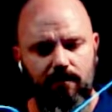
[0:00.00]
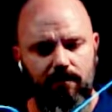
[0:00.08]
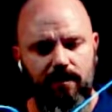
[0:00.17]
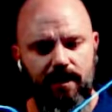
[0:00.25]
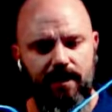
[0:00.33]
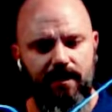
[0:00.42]
Be
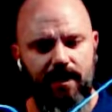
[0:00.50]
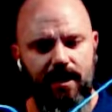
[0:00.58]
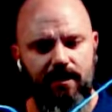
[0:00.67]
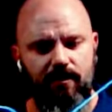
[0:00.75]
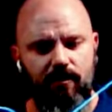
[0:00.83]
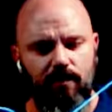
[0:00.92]
like, hey,
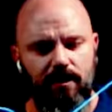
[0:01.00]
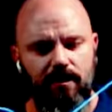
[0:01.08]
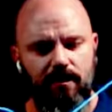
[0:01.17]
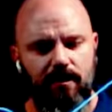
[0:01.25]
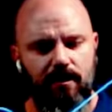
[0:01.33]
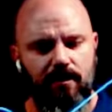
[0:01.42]
you know
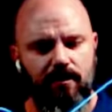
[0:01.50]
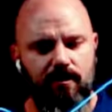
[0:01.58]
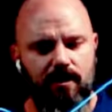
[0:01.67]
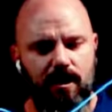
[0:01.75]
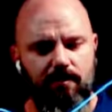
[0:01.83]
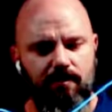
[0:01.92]
what? You're
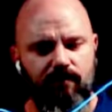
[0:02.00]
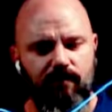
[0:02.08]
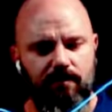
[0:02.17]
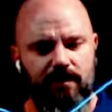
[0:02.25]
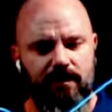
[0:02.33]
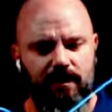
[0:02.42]
coming
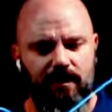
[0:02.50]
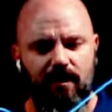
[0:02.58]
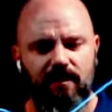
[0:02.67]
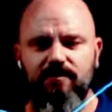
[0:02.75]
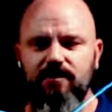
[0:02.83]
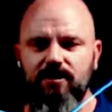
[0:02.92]
from an
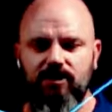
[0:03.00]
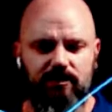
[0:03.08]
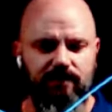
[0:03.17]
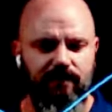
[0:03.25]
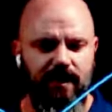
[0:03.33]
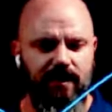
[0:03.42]
unsanctioned
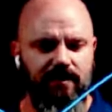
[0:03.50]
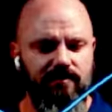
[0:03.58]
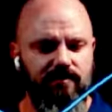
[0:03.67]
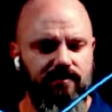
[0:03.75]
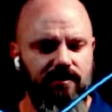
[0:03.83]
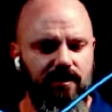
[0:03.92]

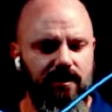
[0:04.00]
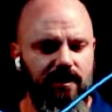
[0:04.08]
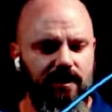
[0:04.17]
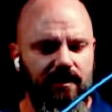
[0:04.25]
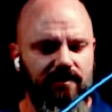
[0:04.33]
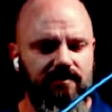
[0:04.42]
device.
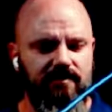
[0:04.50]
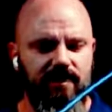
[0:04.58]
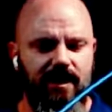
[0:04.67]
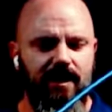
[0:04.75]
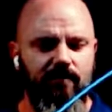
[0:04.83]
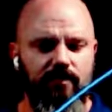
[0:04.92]

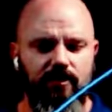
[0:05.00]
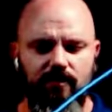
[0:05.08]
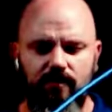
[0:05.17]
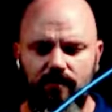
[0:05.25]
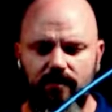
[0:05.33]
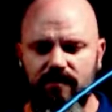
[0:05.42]
Instead, when you
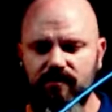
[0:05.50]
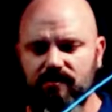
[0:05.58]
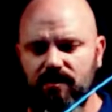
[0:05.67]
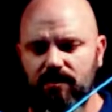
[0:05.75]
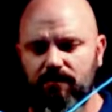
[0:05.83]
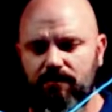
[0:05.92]
do this, it's
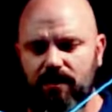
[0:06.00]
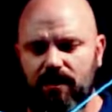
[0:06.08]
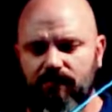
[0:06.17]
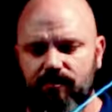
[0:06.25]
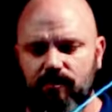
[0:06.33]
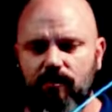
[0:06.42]
going to be kind
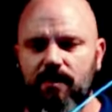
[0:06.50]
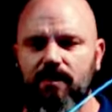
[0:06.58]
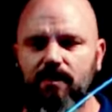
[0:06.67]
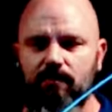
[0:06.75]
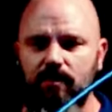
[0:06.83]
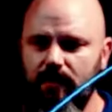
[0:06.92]
of a two way
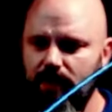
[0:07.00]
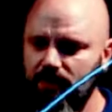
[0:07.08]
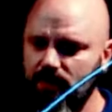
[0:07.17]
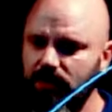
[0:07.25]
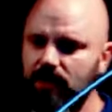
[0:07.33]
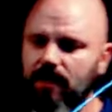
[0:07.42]

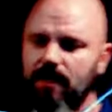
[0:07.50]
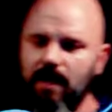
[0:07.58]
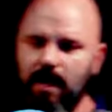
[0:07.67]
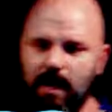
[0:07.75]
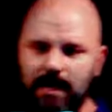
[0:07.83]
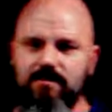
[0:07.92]
communication.
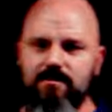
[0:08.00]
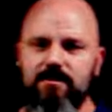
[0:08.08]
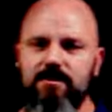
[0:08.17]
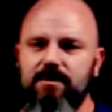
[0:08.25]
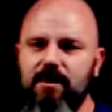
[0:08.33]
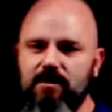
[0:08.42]

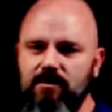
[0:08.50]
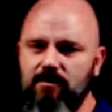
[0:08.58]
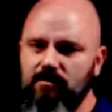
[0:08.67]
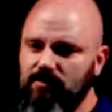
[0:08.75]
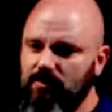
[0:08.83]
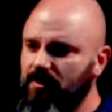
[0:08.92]
Isolate that
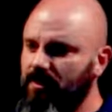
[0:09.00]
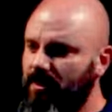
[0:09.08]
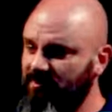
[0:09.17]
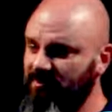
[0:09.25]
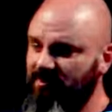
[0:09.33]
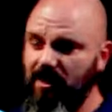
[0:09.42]
user
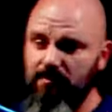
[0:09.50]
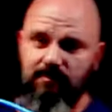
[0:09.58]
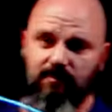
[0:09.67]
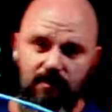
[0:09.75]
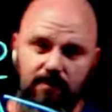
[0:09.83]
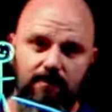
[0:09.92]
because it's coming
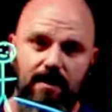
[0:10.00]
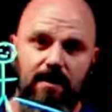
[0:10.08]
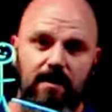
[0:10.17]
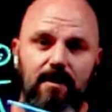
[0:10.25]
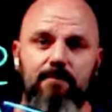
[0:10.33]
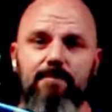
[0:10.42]
from
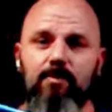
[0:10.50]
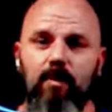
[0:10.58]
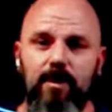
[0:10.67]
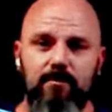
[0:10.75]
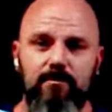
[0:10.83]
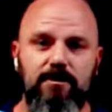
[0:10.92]
a
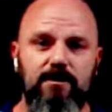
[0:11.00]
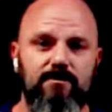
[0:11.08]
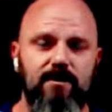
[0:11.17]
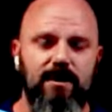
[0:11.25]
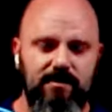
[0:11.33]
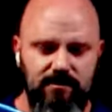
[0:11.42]
BYOD
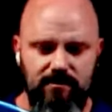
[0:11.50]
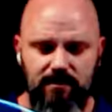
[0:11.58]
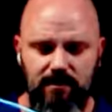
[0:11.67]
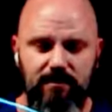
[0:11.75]
device.